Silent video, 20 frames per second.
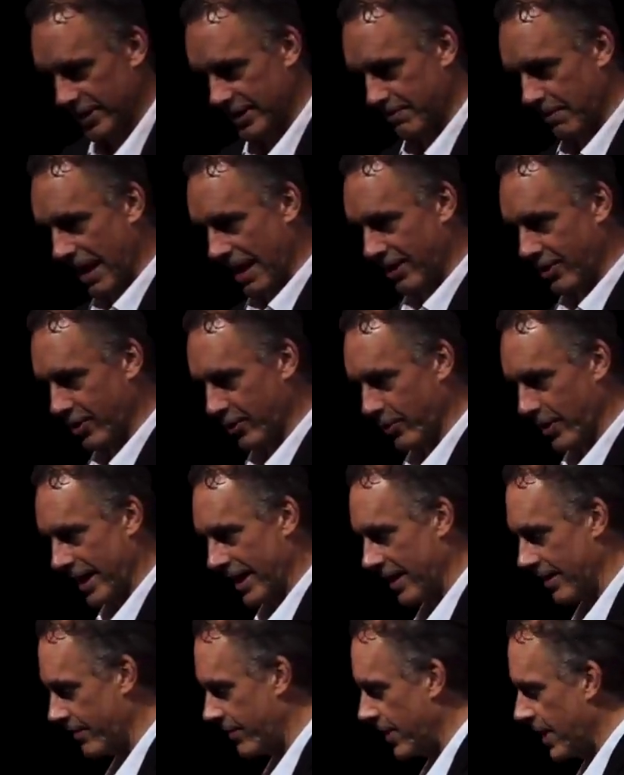his
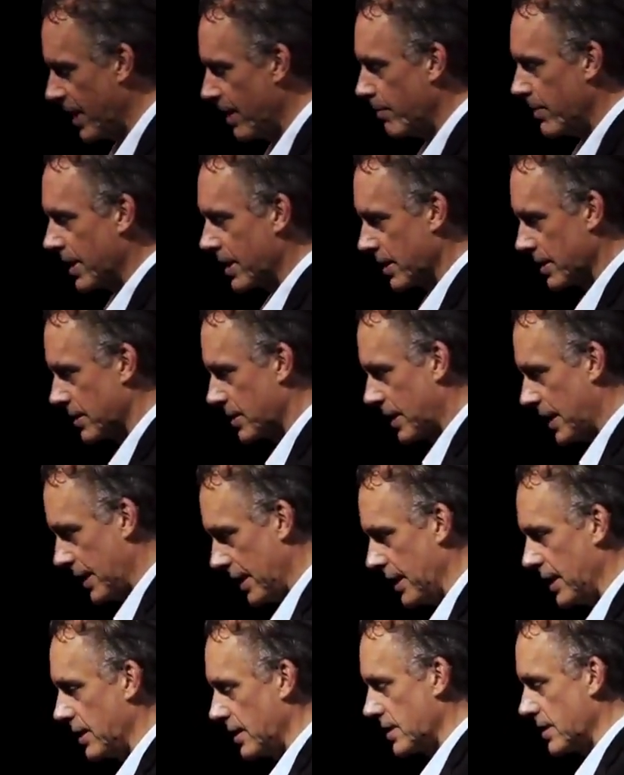microwave because he
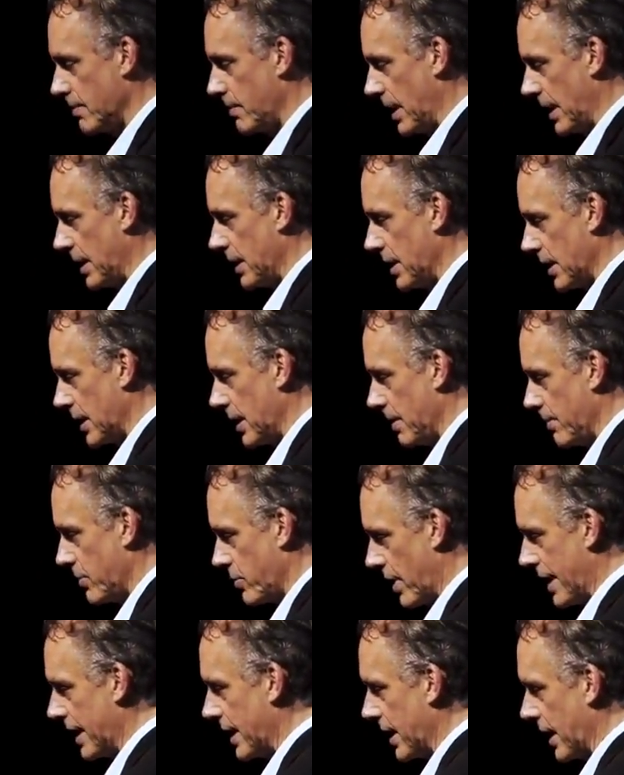needed some money to keep
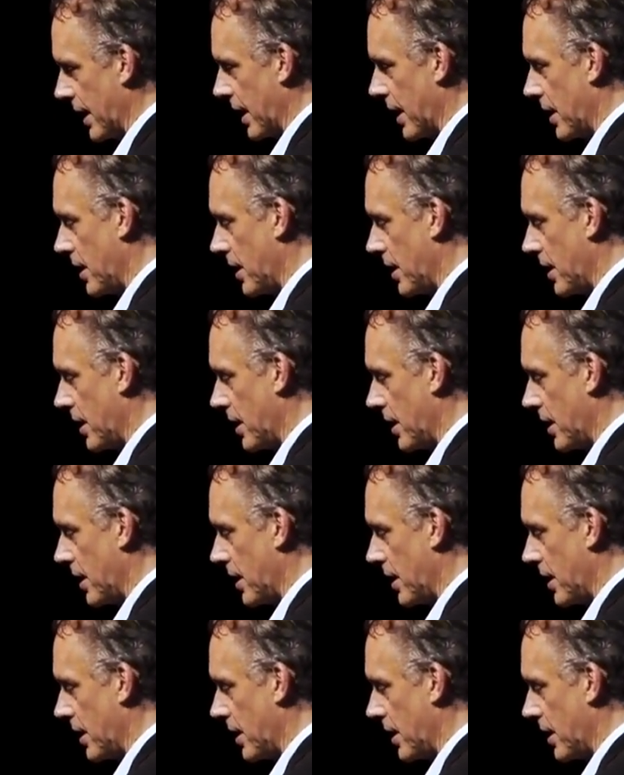drinking.